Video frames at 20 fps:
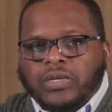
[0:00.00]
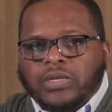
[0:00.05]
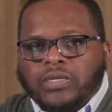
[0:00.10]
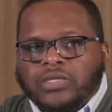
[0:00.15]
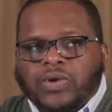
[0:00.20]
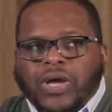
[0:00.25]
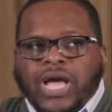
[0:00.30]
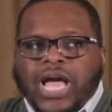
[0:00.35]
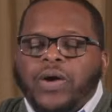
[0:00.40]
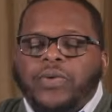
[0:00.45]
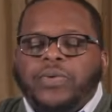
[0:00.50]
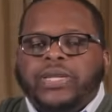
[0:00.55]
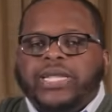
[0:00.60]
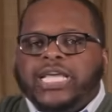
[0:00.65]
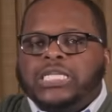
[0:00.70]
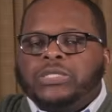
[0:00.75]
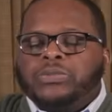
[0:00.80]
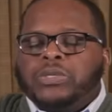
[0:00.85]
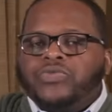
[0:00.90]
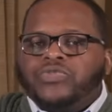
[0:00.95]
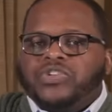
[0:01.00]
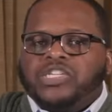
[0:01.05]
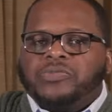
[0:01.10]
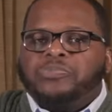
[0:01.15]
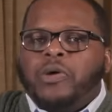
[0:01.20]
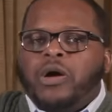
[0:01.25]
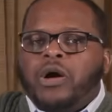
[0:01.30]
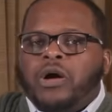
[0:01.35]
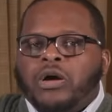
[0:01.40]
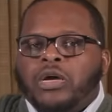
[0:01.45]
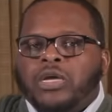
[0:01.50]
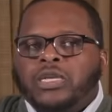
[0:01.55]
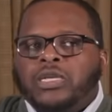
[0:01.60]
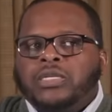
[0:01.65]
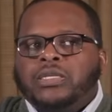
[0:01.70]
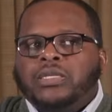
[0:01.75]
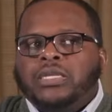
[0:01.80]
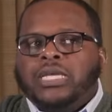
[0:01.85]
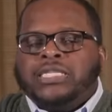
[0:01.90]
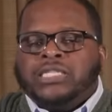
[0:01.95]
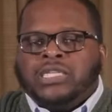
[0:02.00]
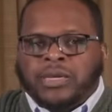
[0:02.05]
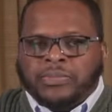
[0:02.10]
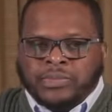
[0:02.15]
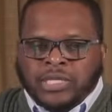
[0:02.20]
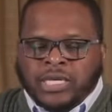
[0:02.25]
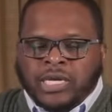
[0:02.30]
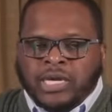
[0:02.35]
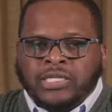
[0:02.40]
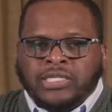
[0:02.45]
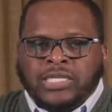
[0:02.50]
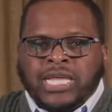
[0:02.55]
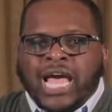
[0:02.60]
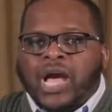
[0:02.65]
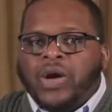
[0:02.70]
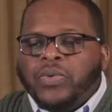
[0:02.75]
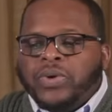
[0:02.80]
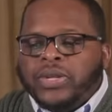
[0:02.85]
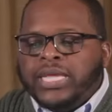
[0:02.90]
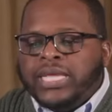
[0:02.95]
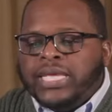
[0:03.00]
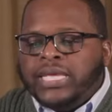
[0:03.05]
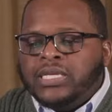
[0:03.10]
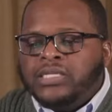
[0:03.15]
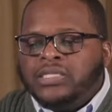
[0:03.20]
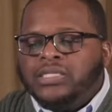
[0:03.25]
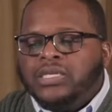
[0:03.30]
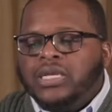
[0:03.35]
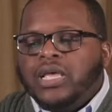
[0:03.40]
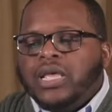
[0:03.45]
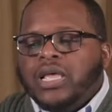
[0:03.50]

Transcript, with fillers: So, how it is we respond is up to us. How it is